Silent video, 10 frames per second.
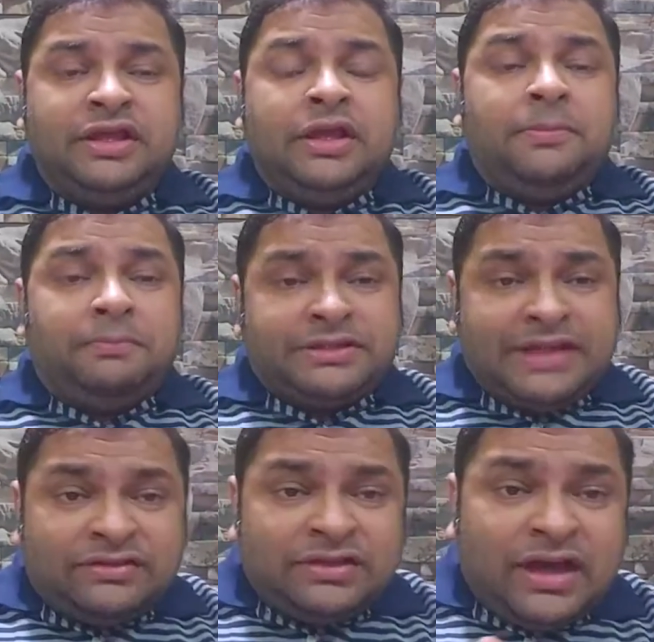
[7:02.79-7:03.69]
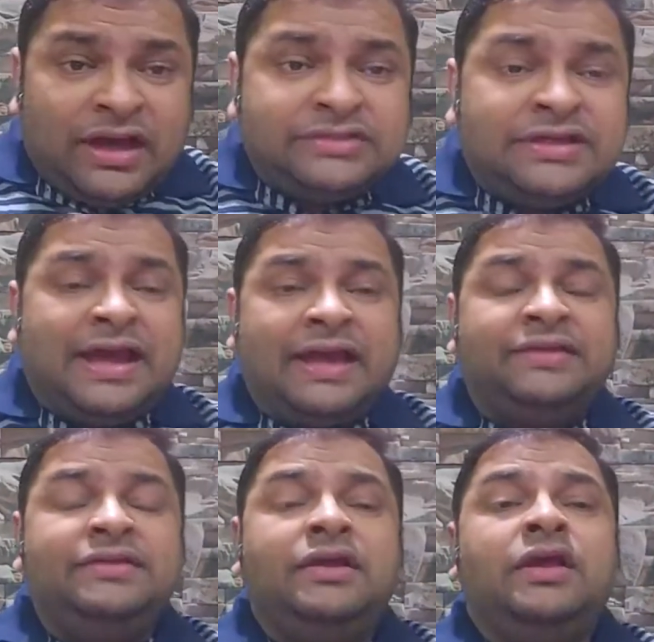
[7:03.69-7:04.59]
but on the other
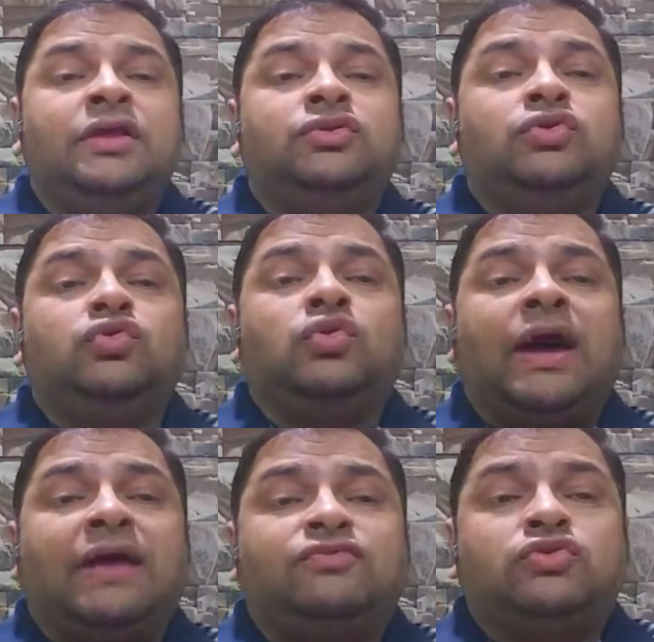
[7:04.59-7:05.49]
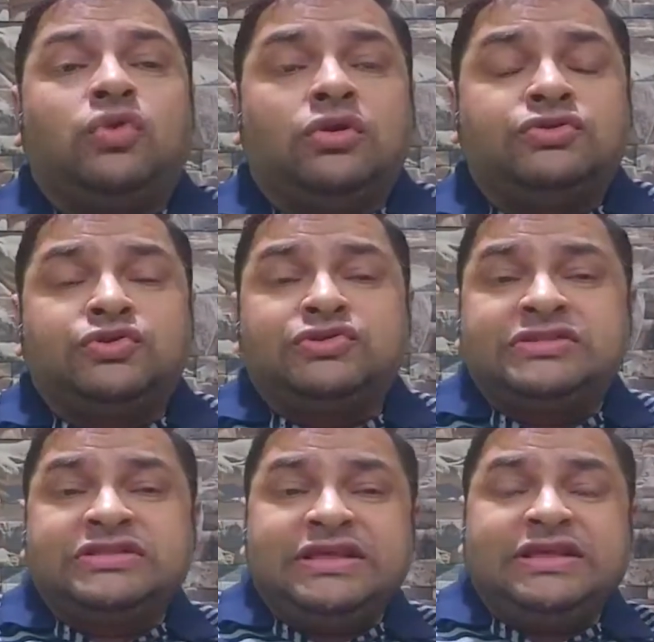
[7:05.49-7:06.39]
hand, you have to also
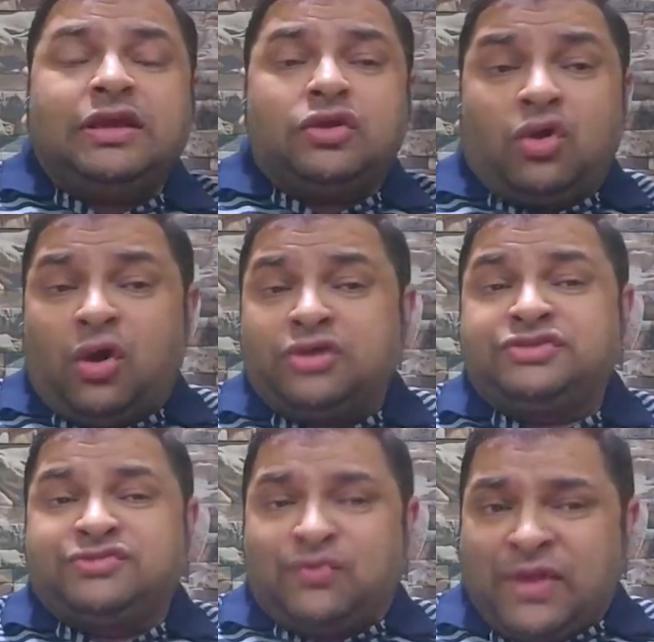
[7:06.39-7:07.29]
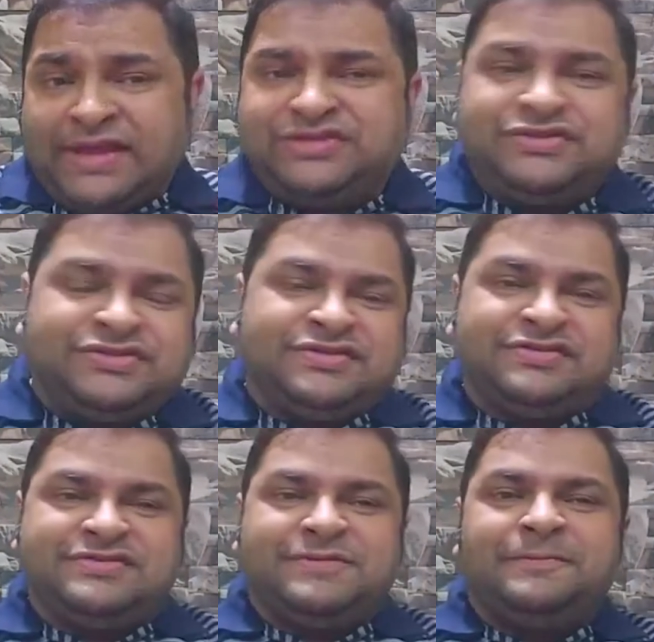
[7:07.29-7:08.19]
seek God's
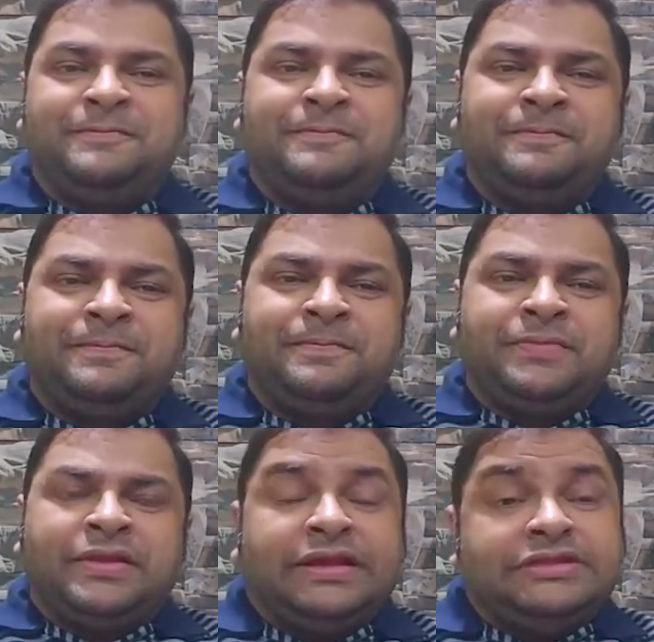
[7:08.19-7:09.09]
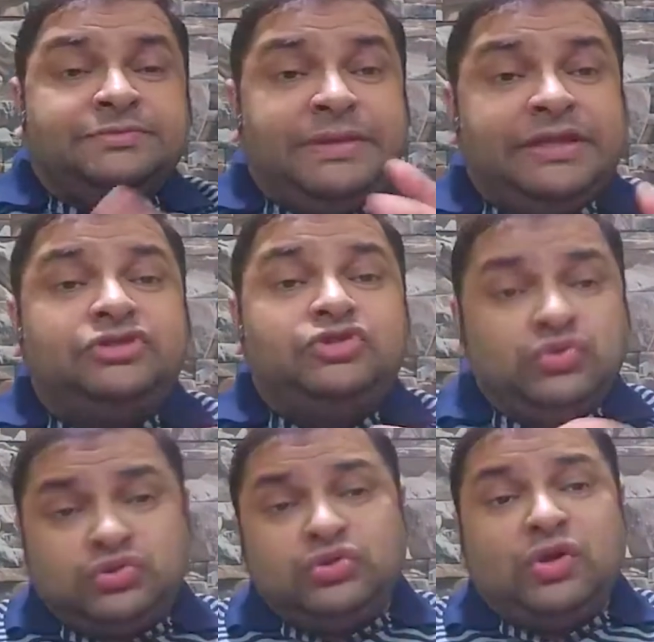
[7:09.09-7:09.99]
righteousness. Is being
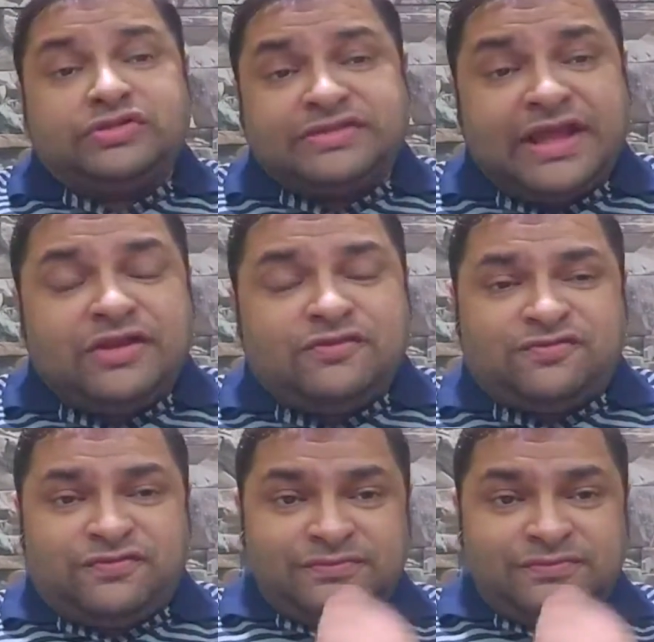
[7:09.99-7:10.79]
true to yourself,